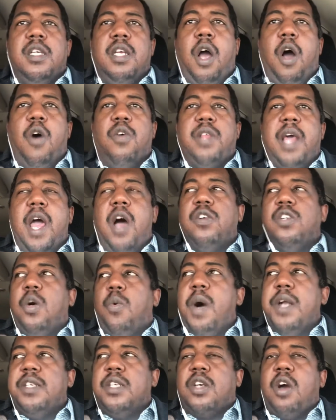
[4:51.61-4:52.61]
don't know
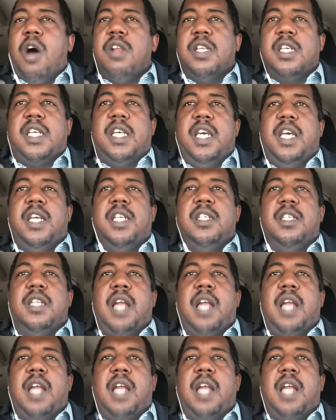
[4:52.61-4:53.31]
what to call a kid.